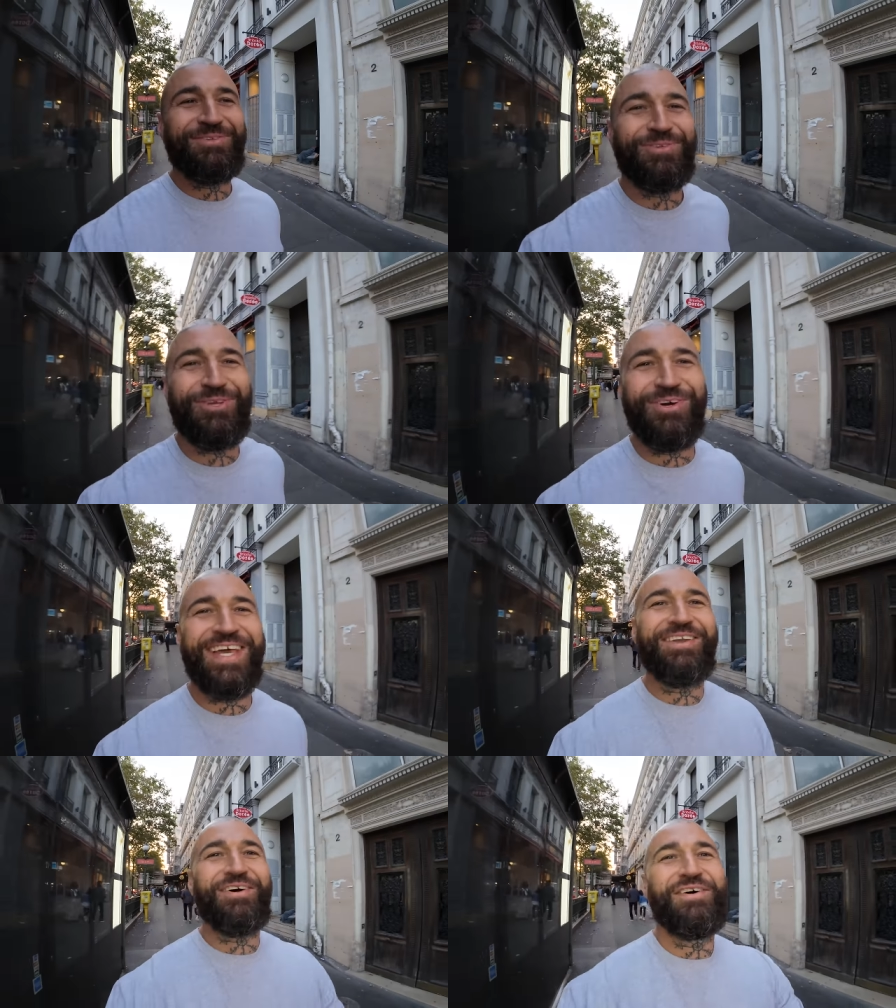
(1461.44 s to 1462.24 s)
He's
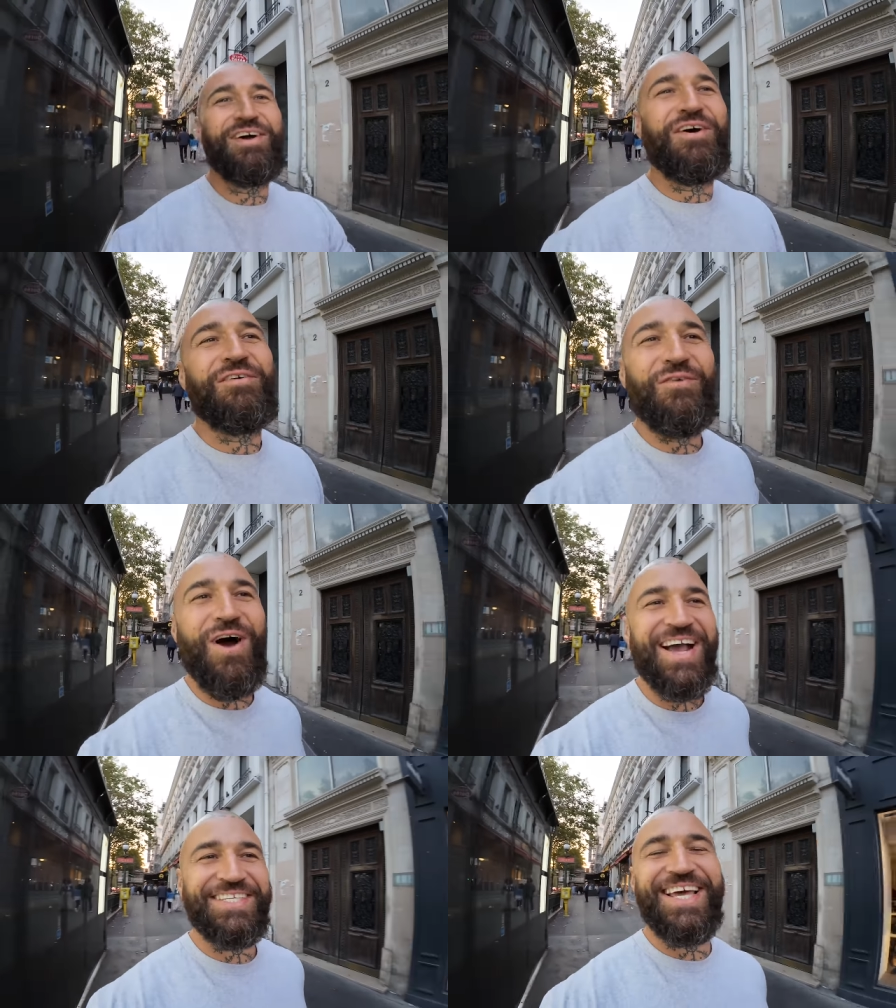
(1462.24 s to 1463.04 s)
talking like
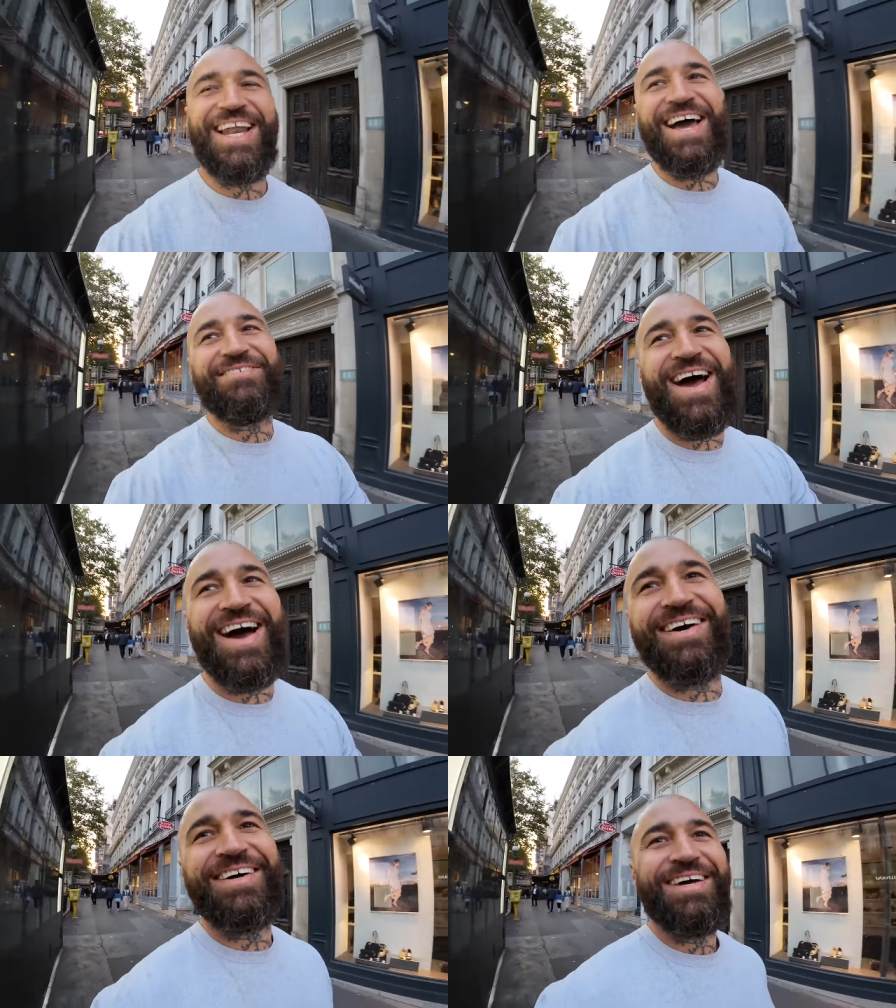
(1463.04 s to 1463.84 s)
full accent, eh,
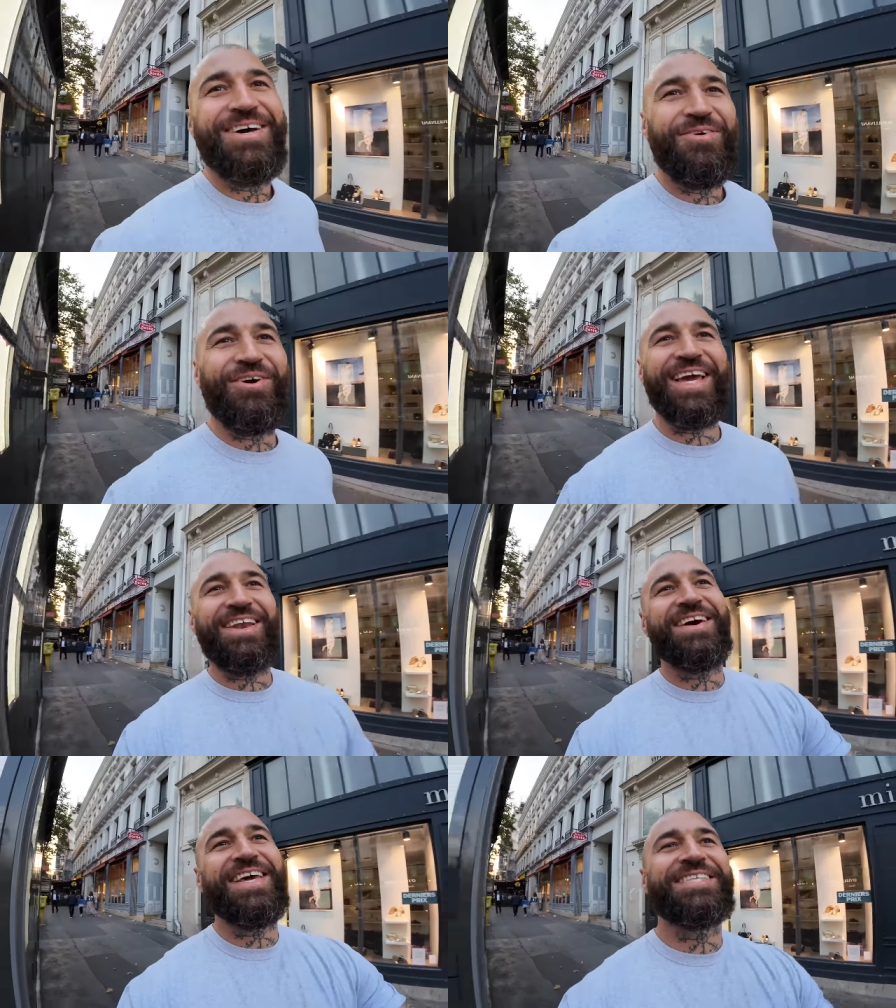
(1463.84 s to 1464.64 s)
bro?
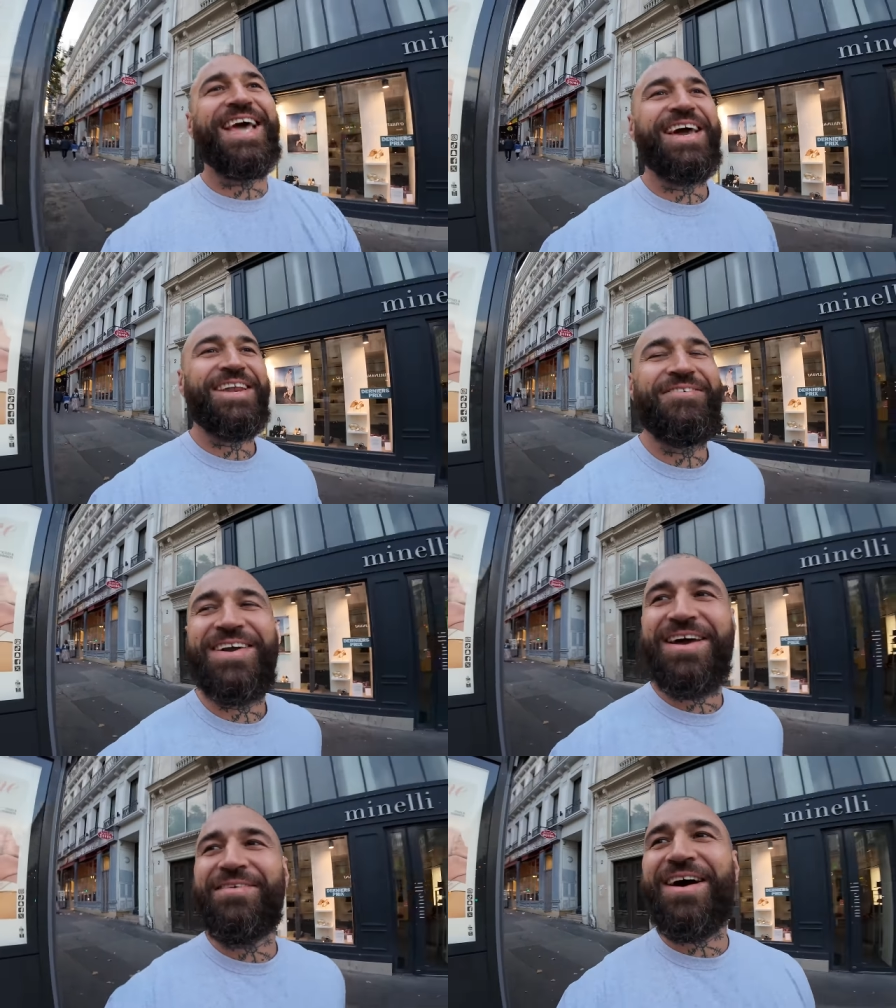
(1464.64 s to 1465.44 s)
Walking like this, hey,
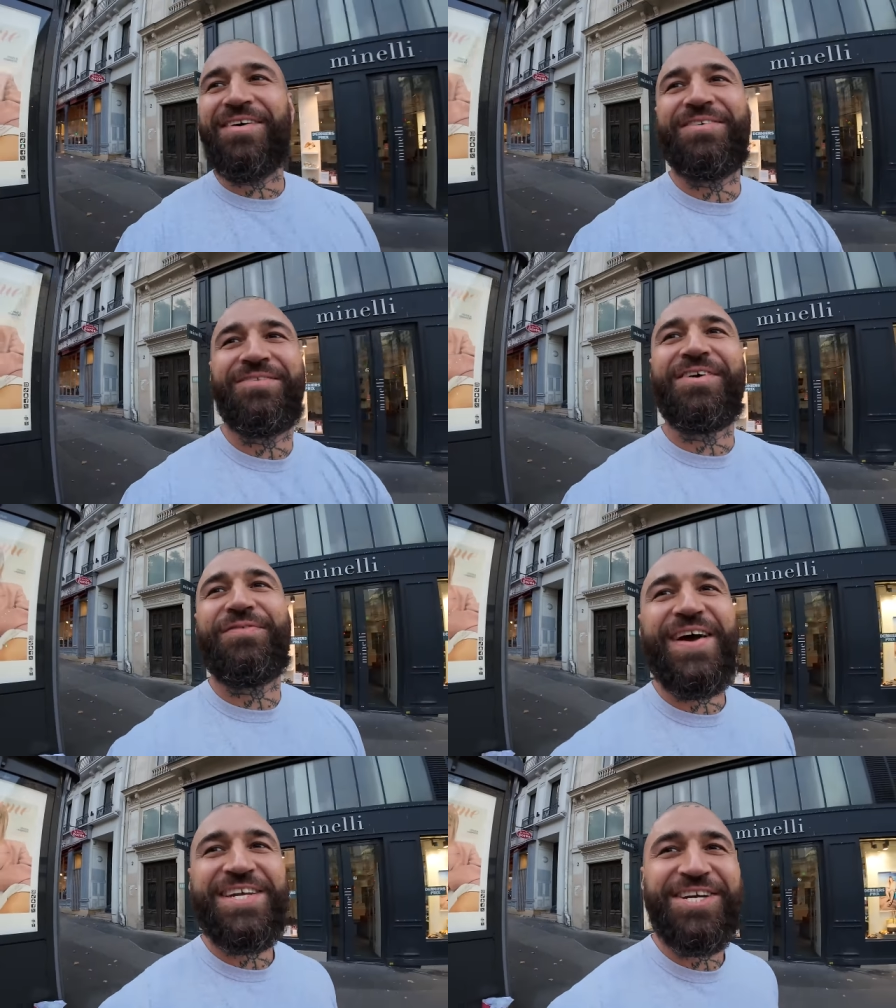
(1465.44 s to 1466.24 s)
doing there, bro? What,
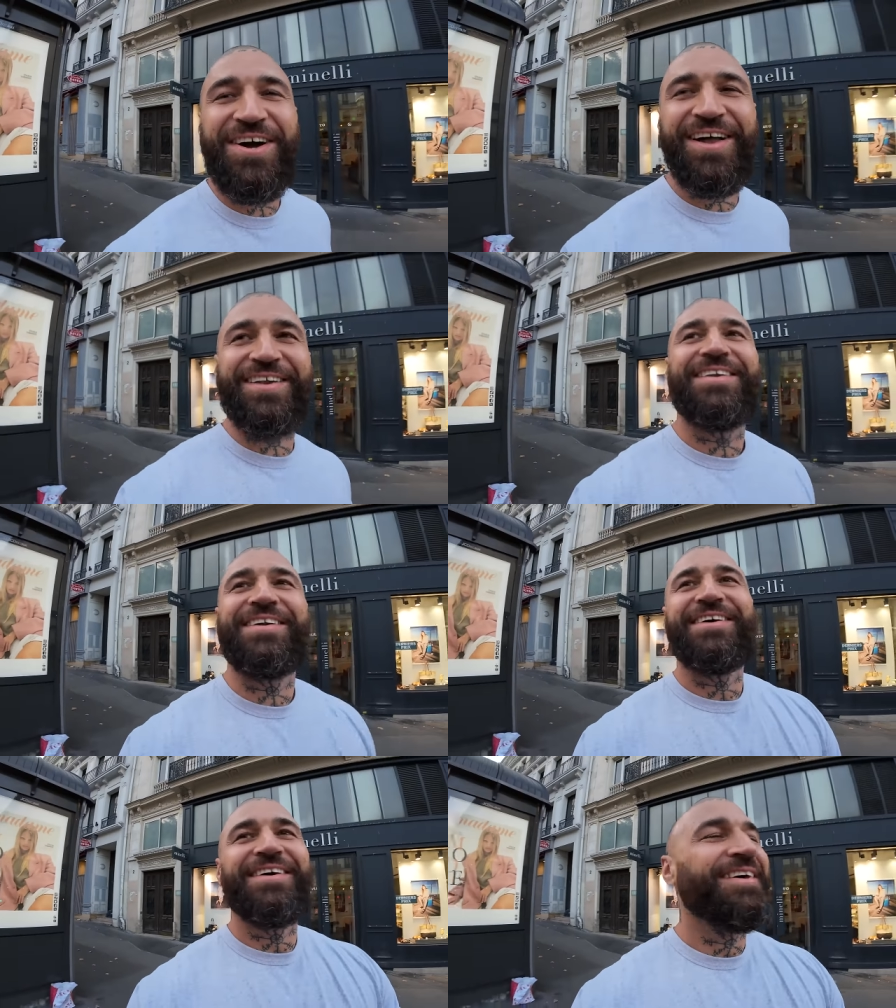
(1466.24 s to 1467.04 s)
what feed you got?
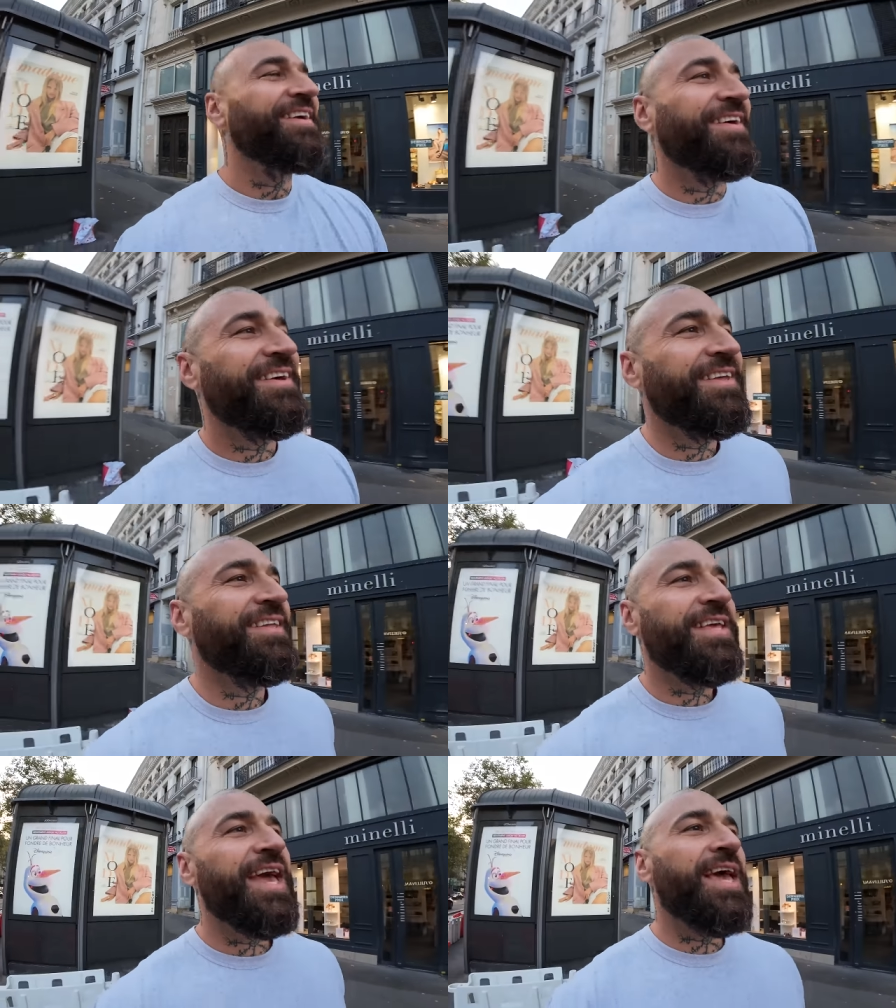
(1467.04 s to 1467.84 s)

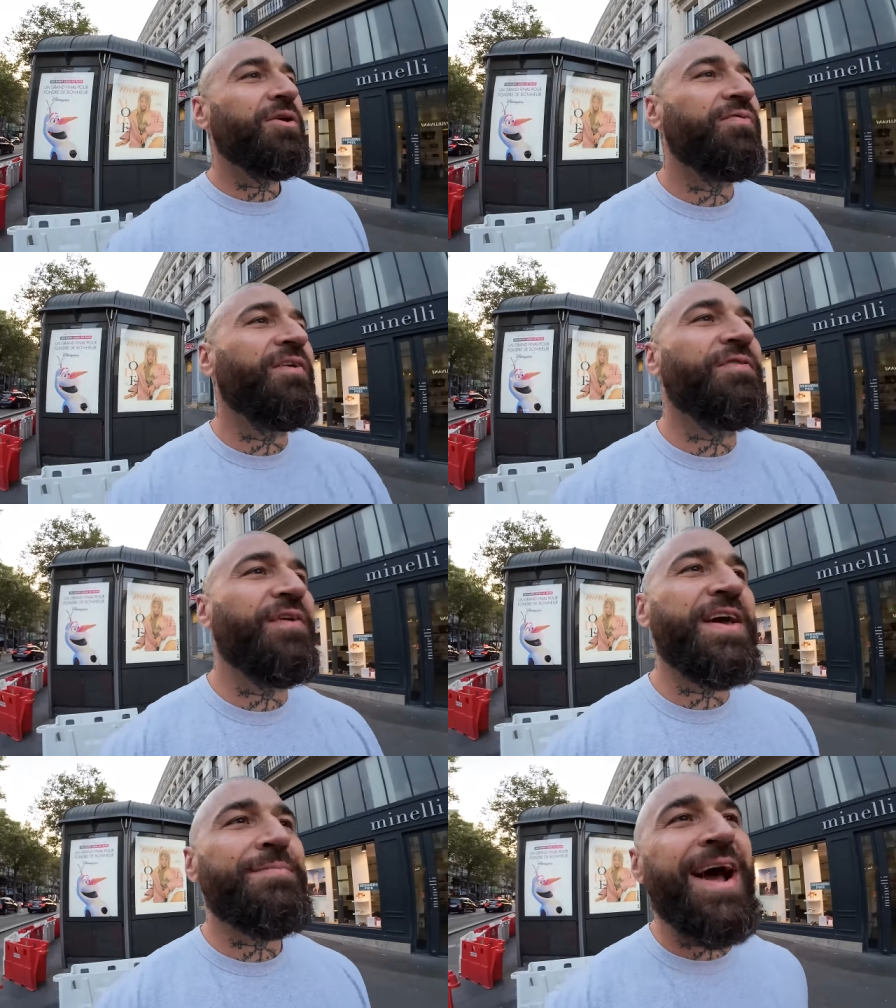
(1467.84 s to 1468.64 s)
Yeah, look for
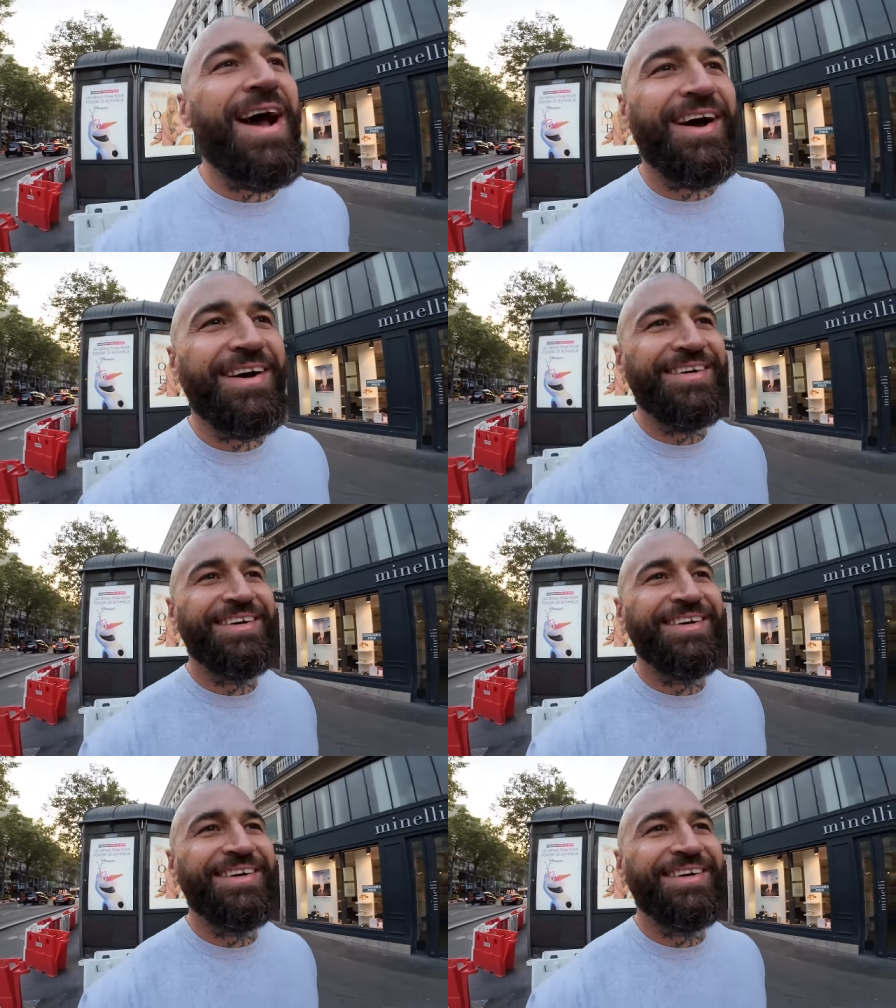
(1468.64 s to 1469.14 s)
feed, bro.